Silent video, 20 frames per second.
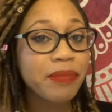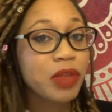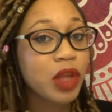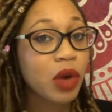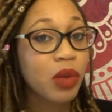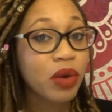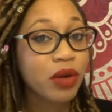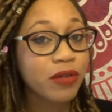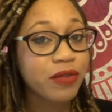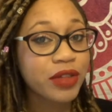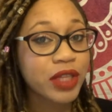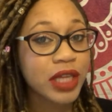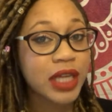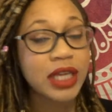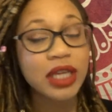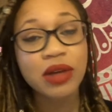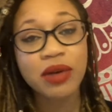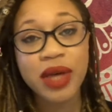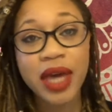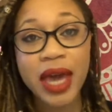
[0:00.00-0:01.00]
are on
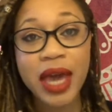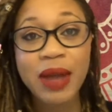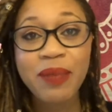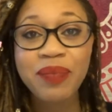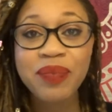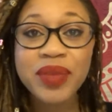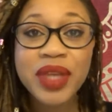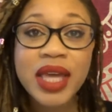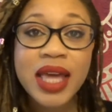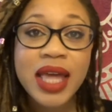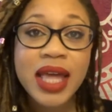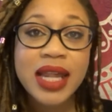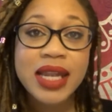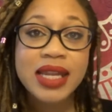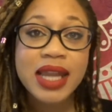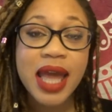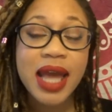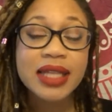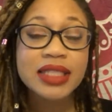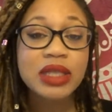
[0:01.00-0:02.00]
fleek okay
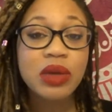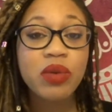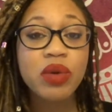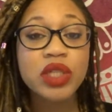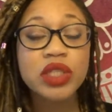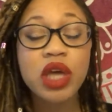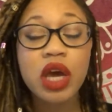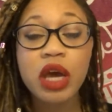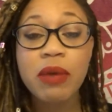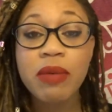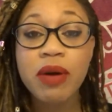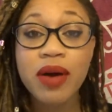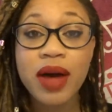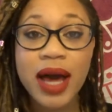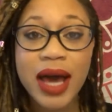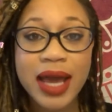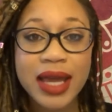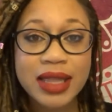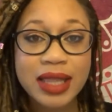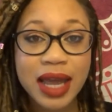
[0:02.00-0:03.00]
next i want to talk about
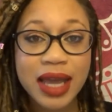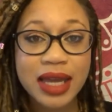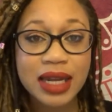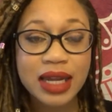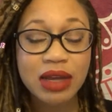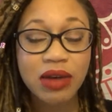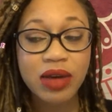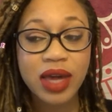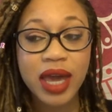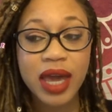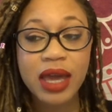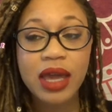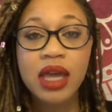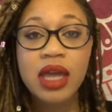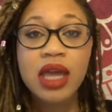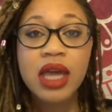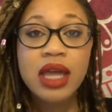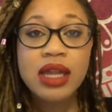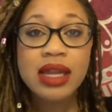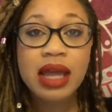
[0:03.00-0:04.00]
highlighting okay
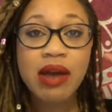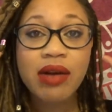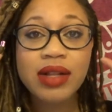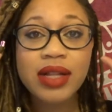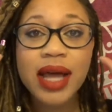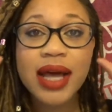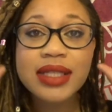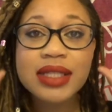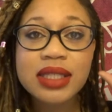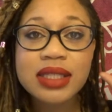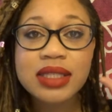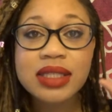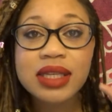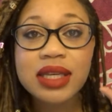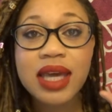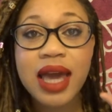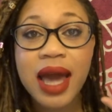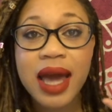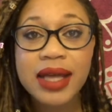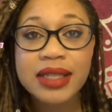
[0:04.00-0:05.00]
now glasses
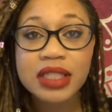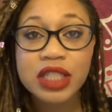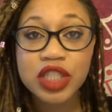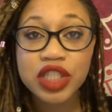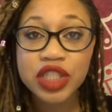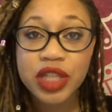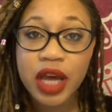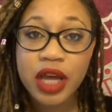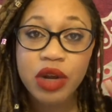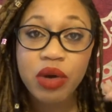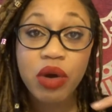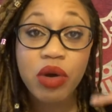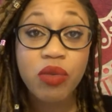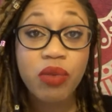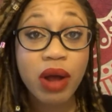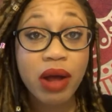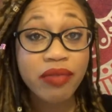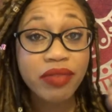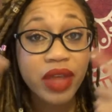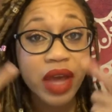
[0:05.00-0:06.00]
can cast a shadow
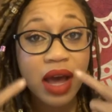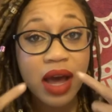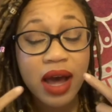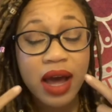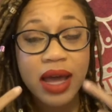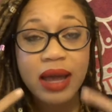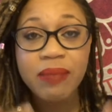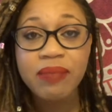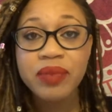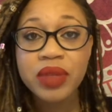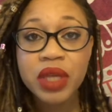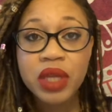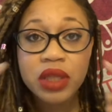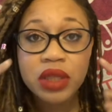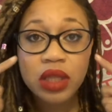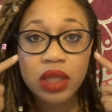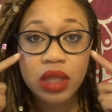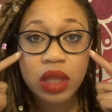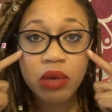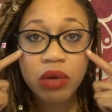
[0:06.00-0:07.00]
around the eye
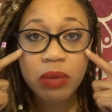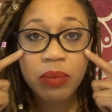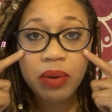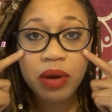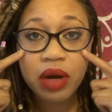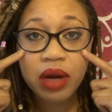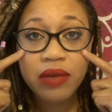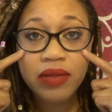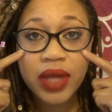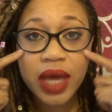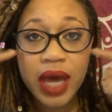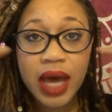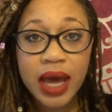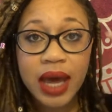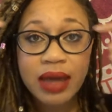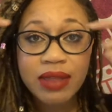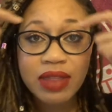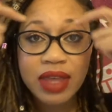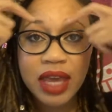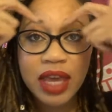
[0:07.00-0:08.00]
the lower part of the
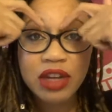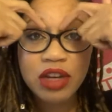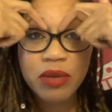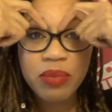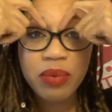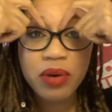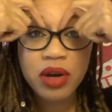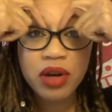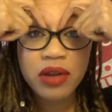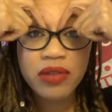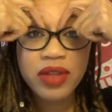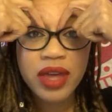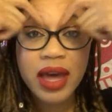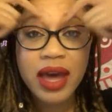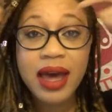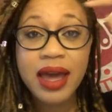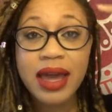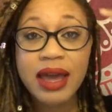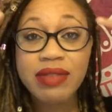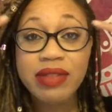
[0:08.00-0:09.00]
eye the inner part of the
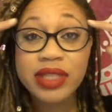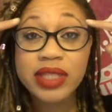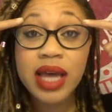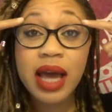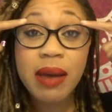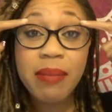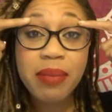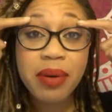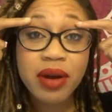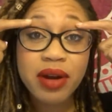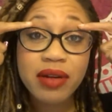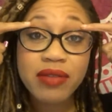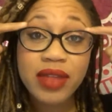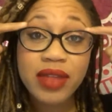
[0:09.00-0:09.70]
eye and the top part of